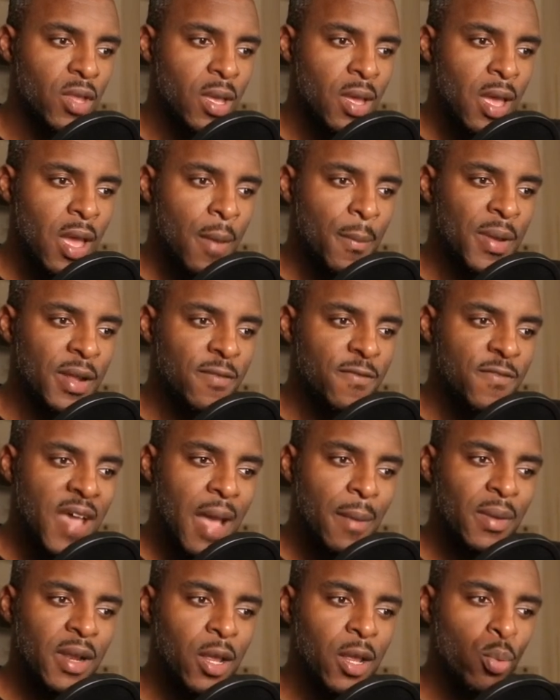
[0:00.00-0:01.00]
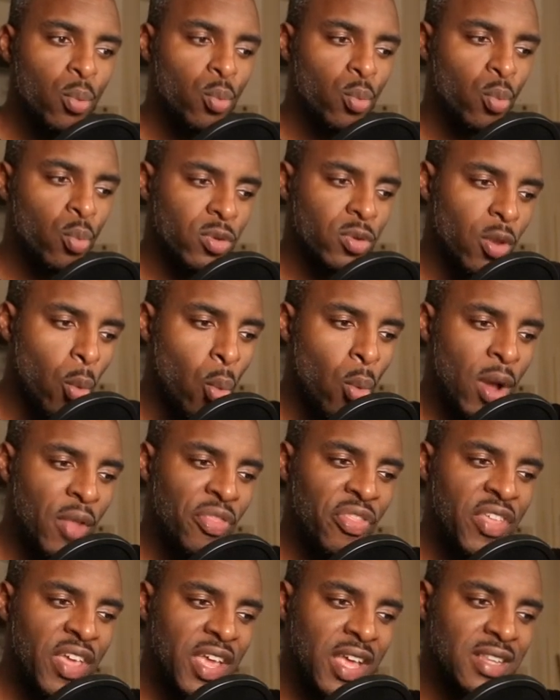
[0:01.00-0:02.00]
But family, the one
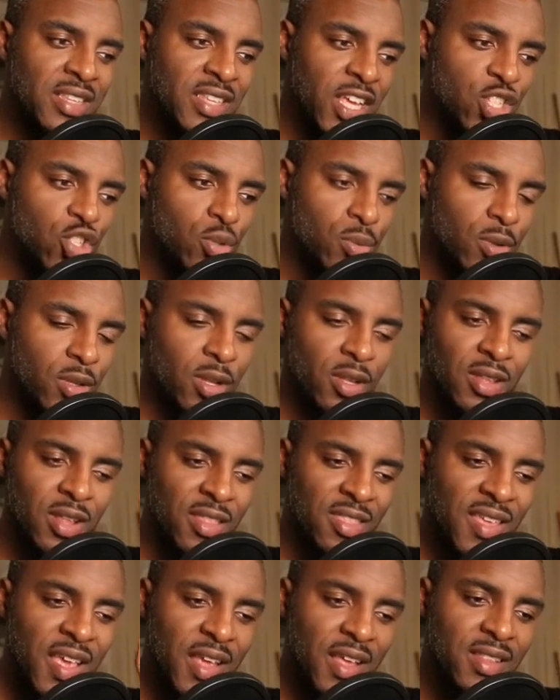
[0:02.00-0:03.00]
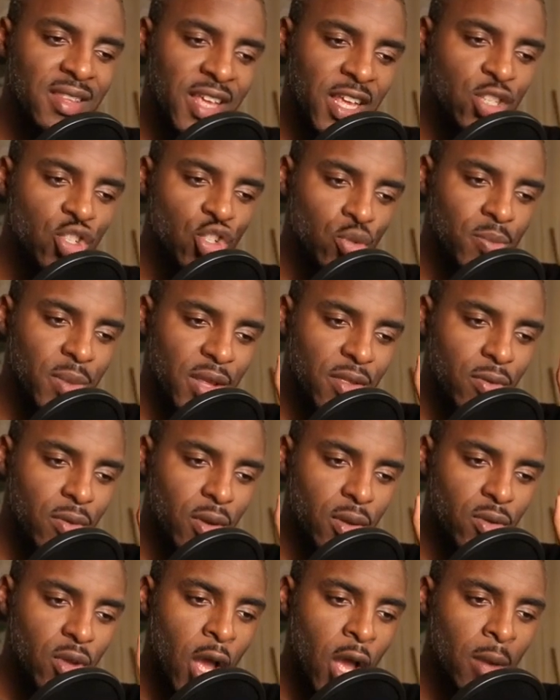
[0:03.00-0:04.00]
thing the thing it
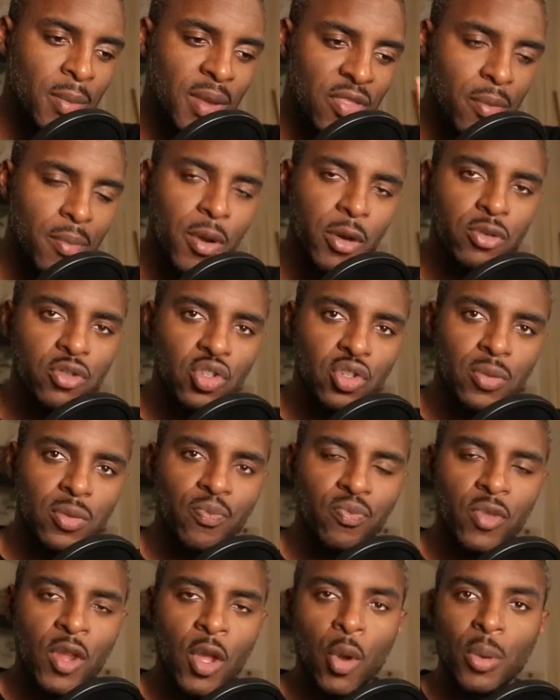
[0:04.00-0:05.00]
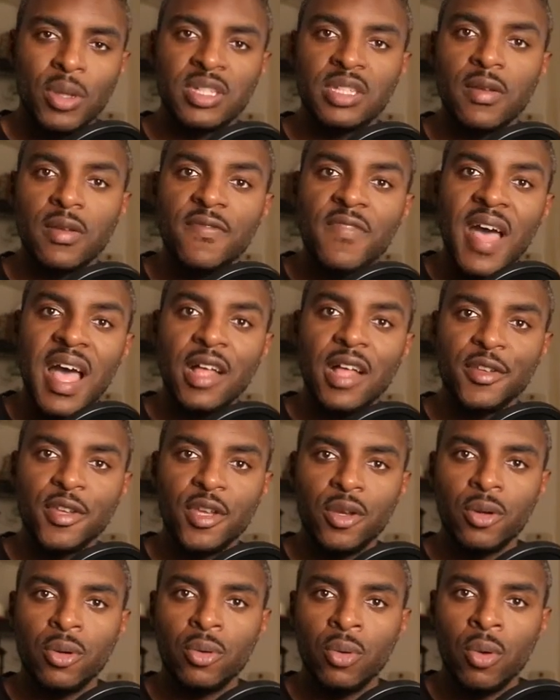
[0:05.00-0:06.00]
taught me the most was to
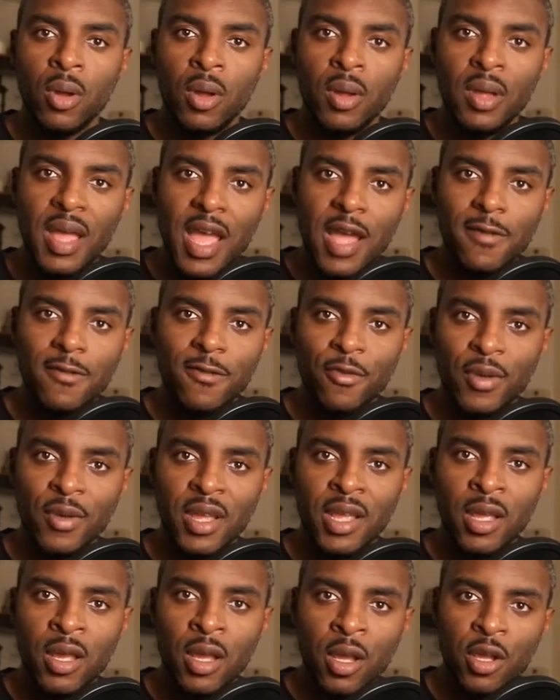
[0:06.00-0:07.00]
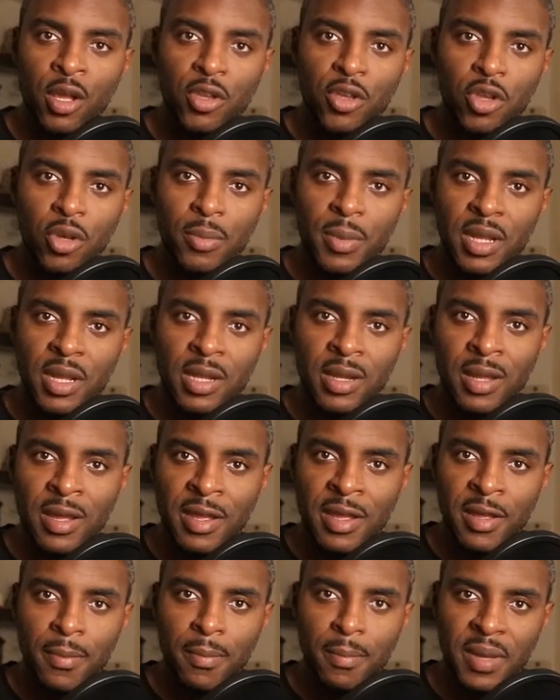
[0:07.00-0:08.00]
value every human
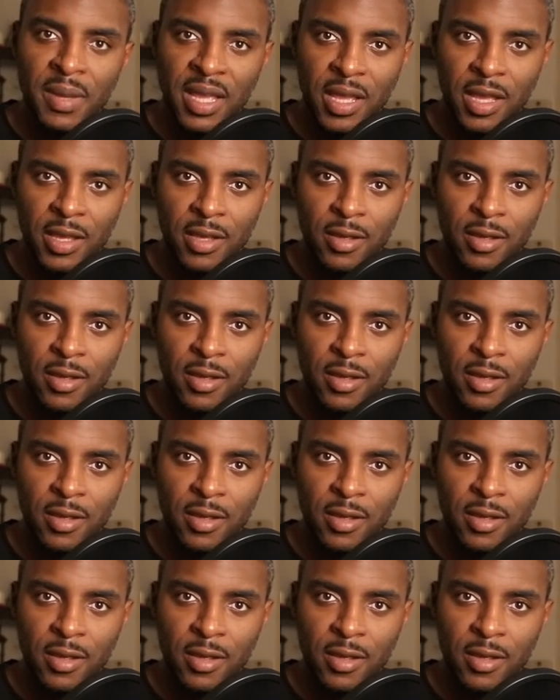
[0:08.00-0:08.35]
being.